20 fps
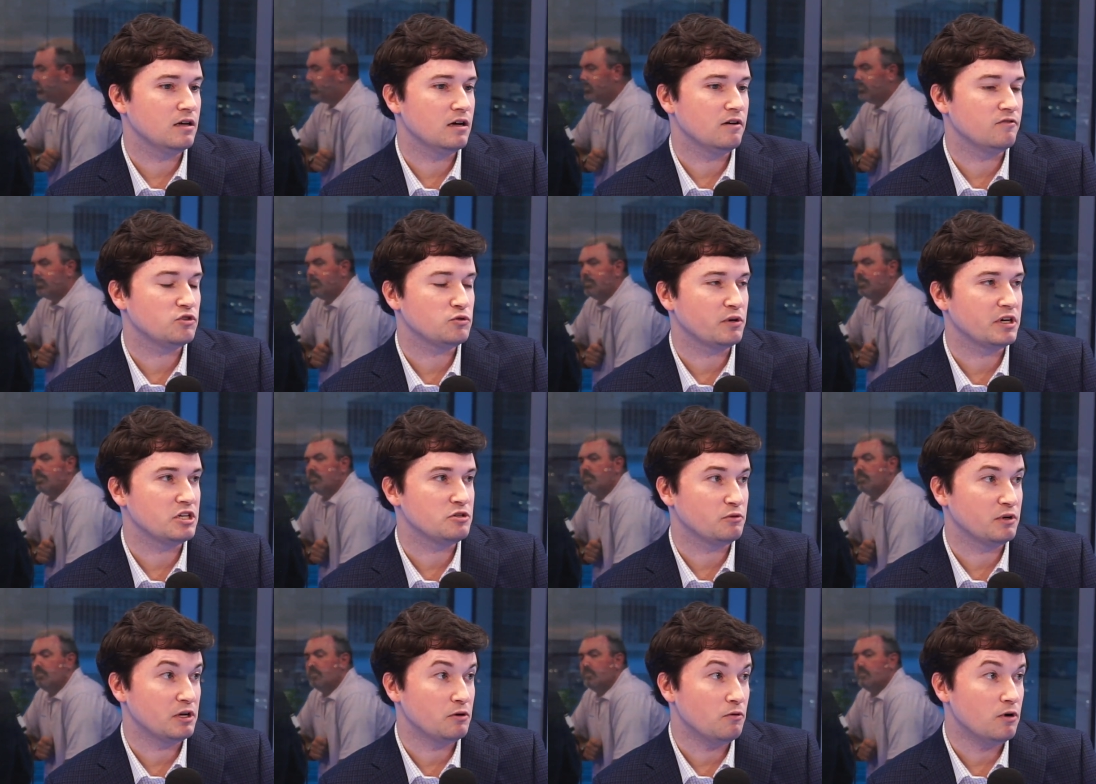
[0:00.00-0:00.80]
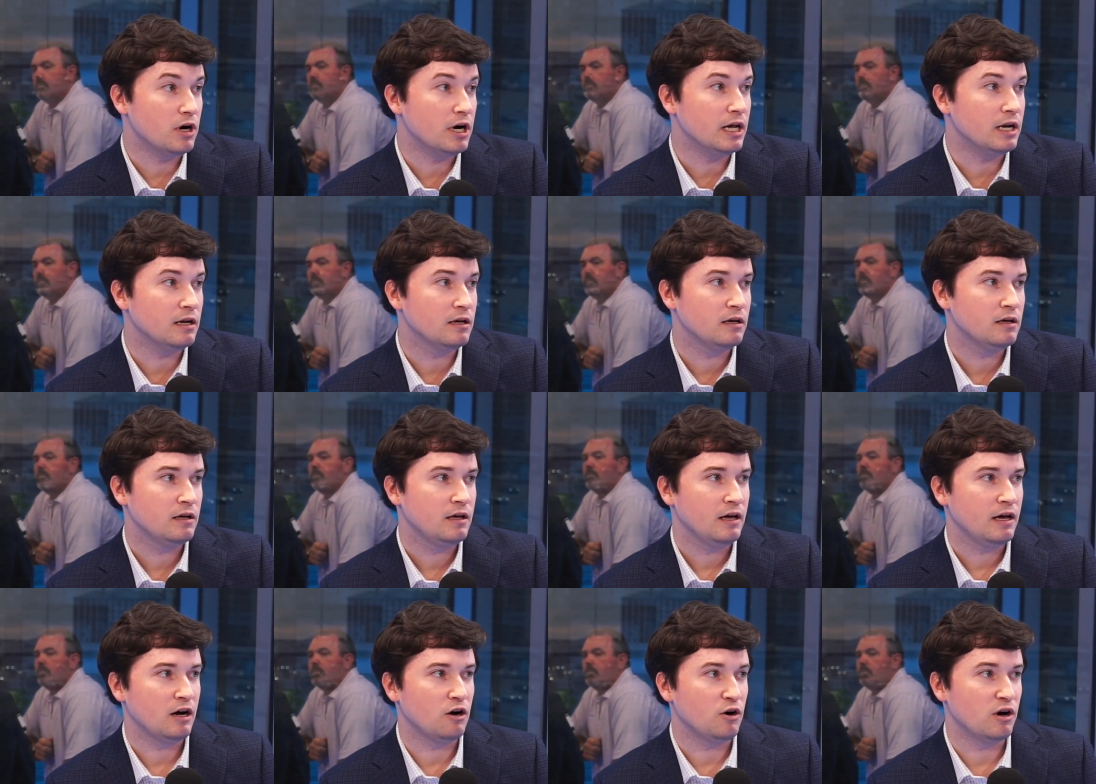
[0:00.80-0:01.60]
Speaker 1: of 2021.
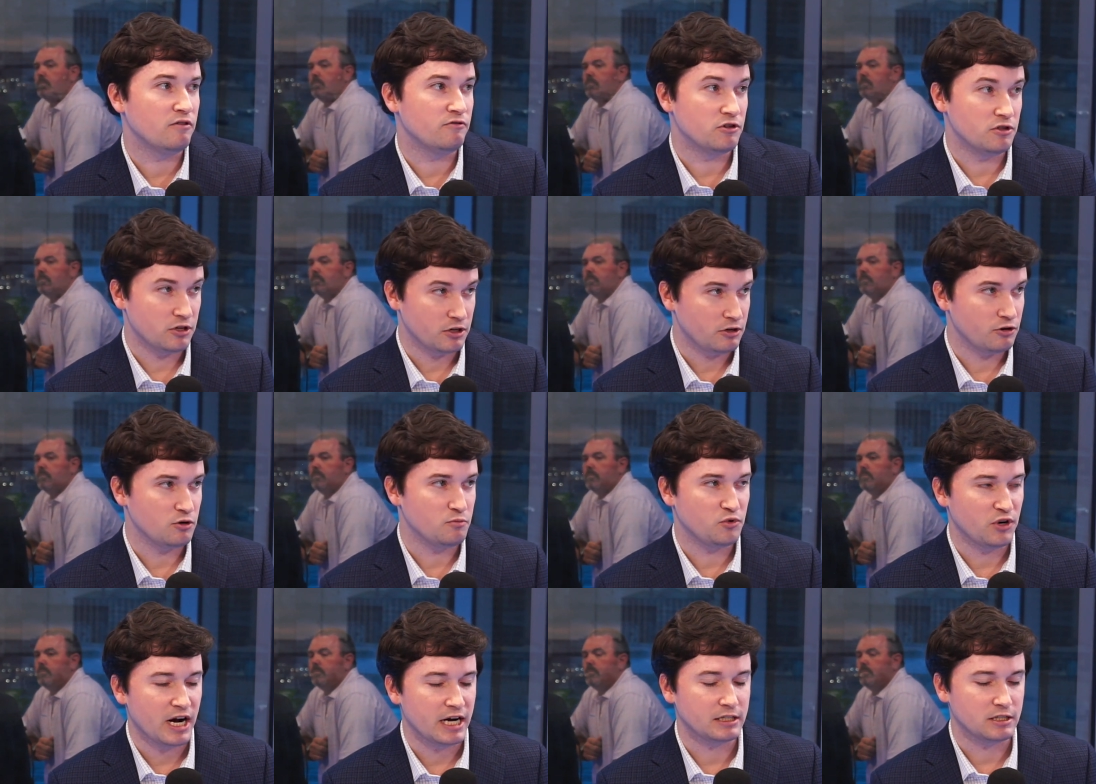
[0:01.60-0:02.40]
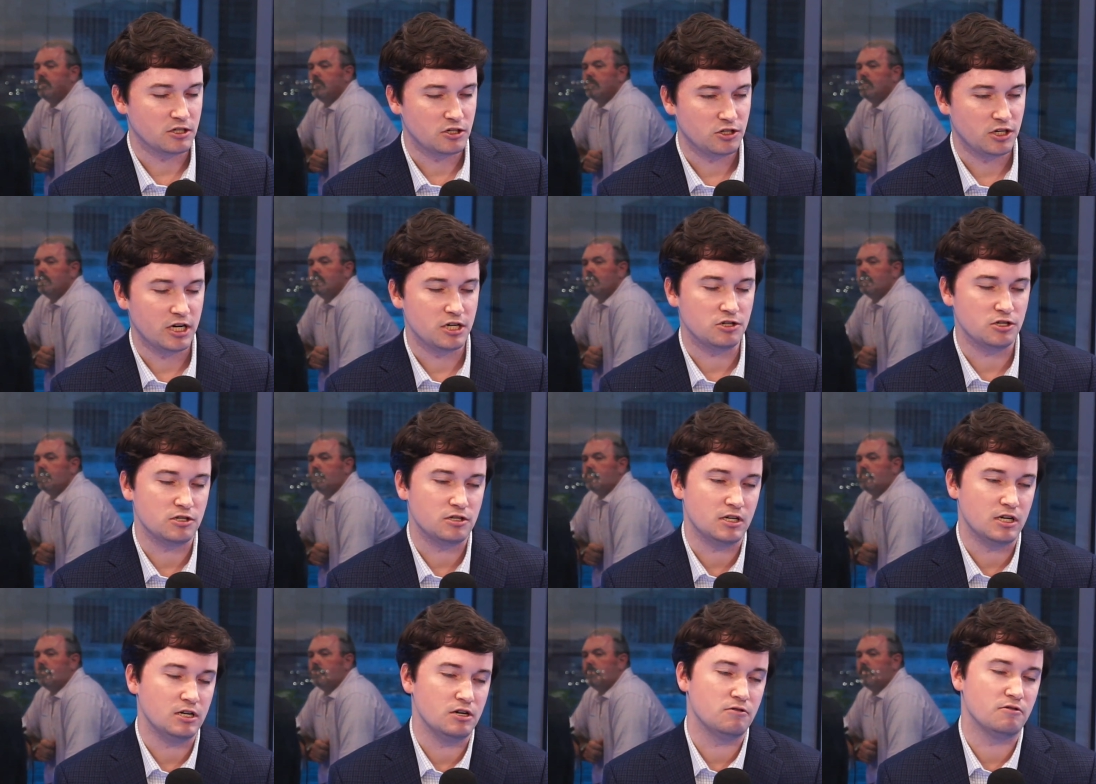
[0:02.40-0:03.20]
However, the group practice
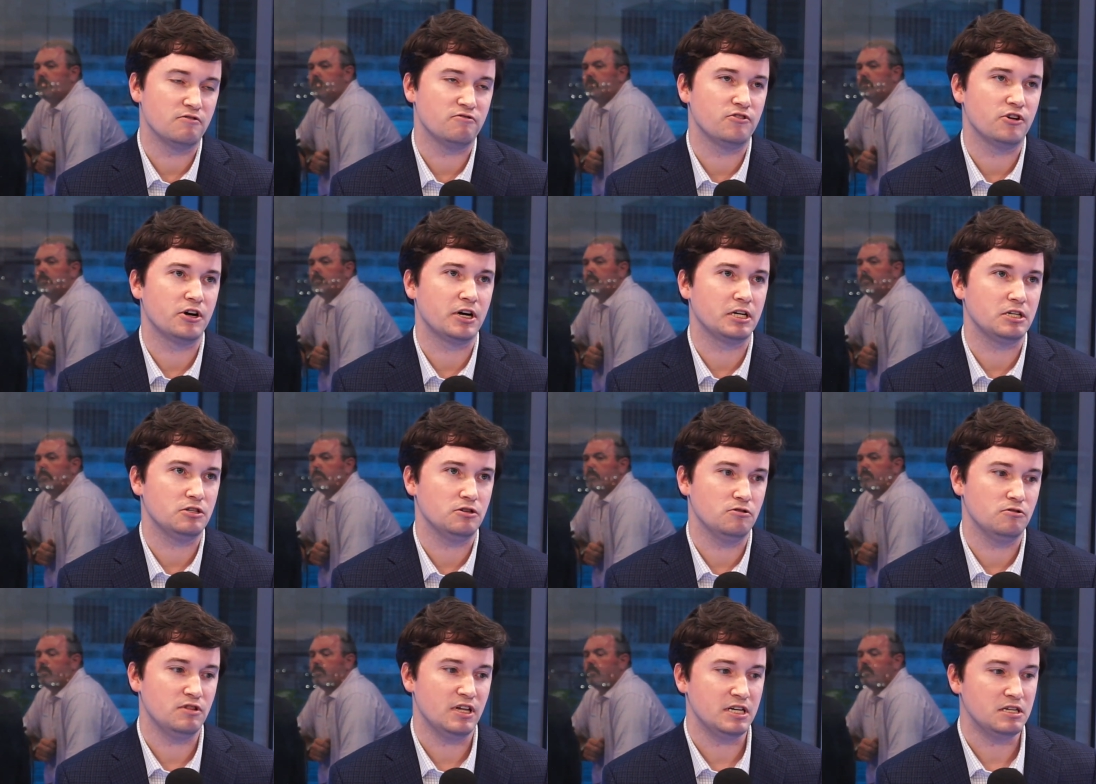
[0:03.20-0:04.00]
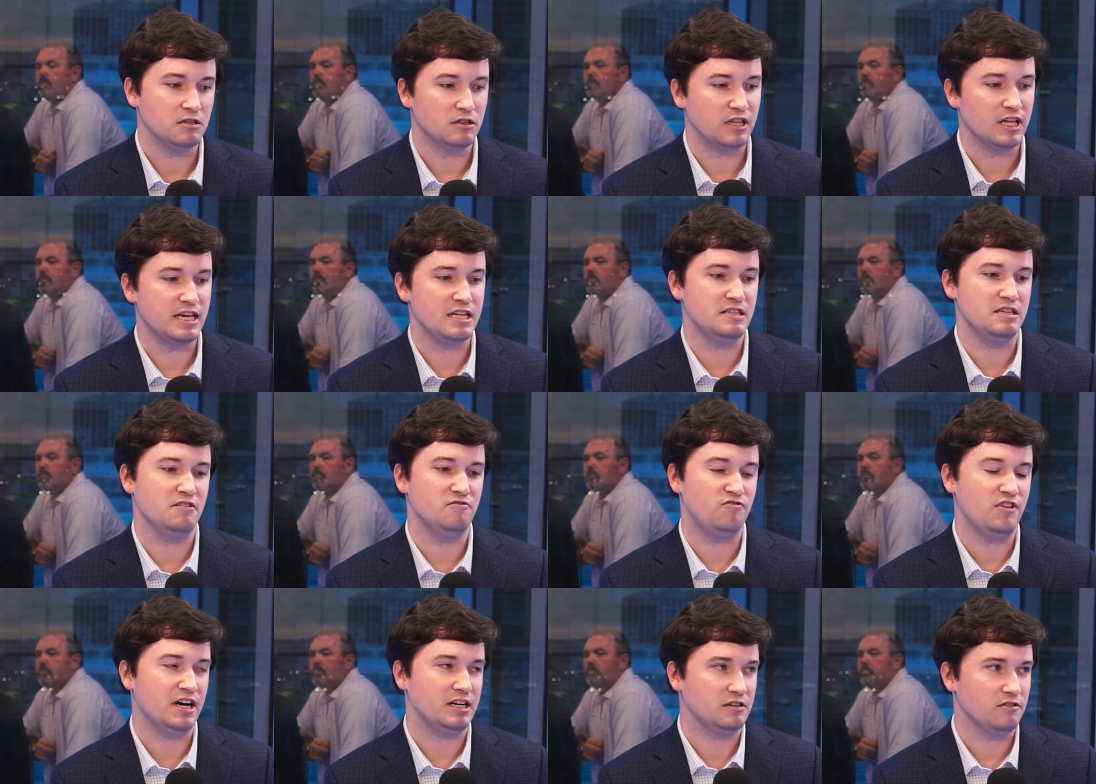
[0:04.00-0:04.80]
changes that you're referring to, they delay the
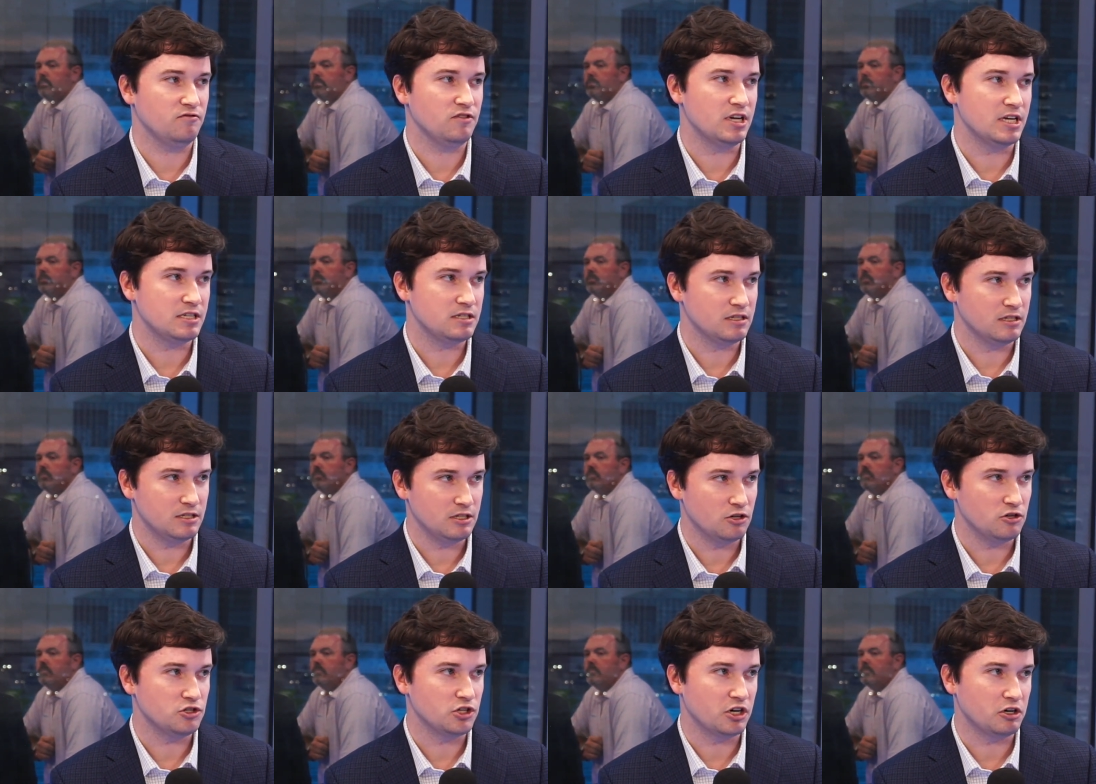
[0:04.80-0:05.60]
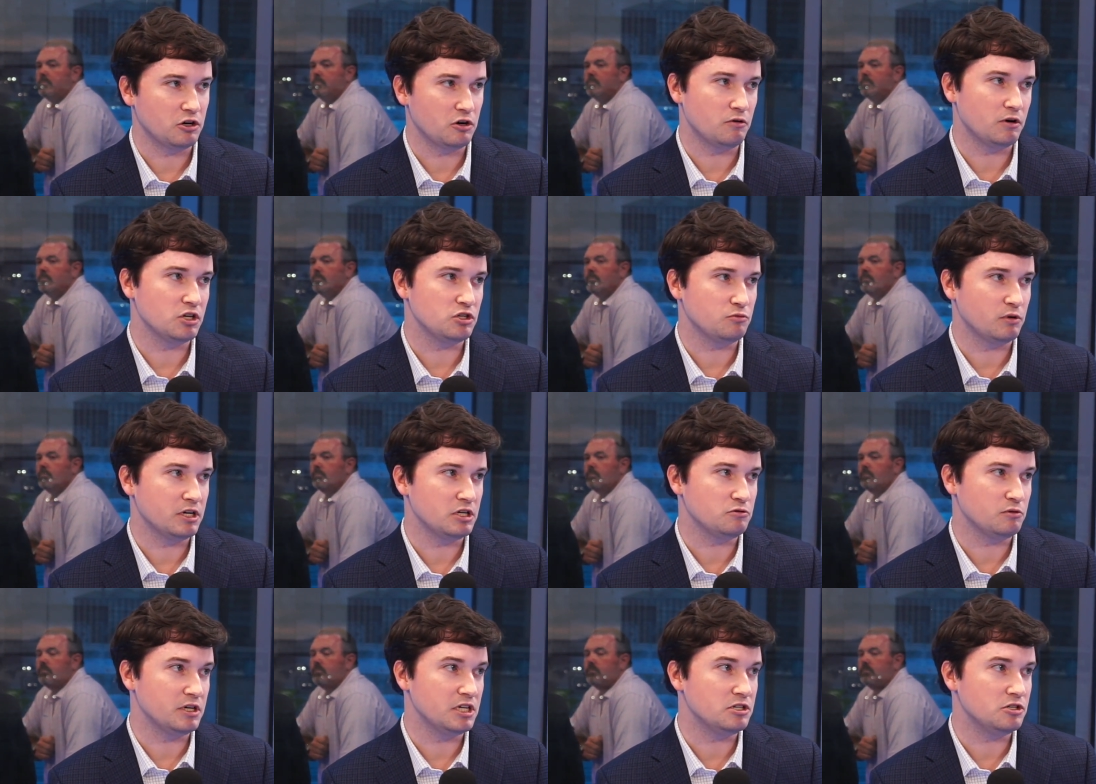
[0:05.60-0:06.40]
effectiveness until January 1,
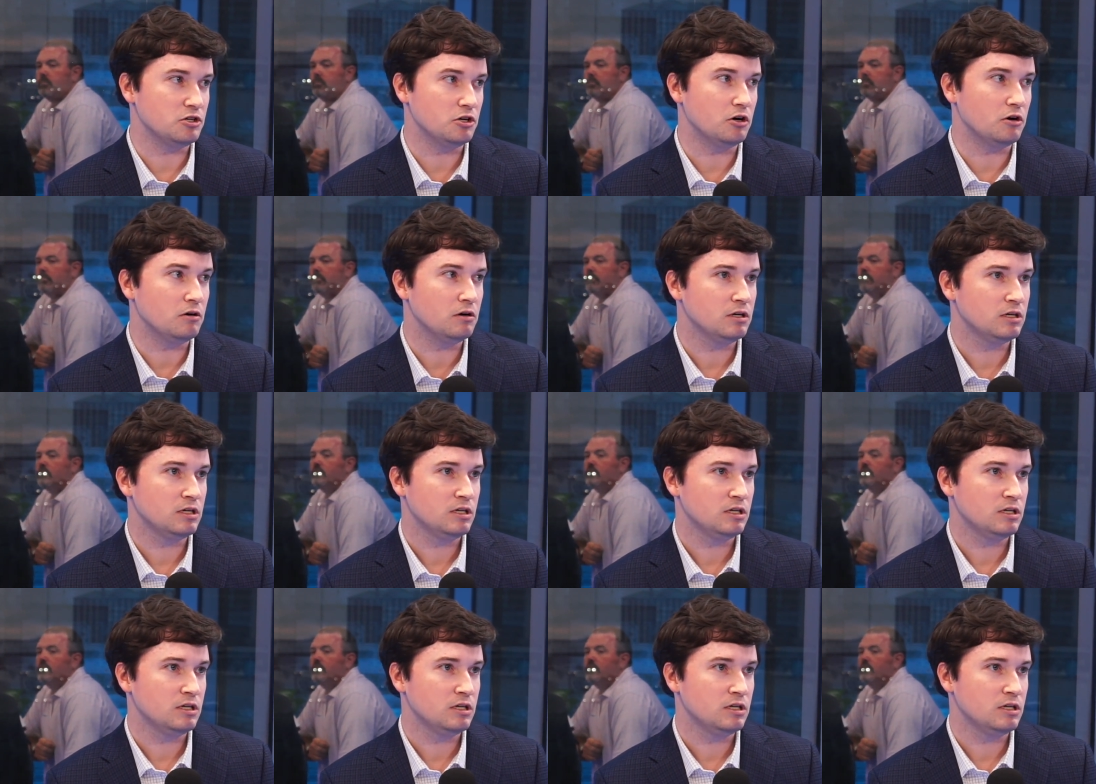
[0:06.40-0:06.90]
2022.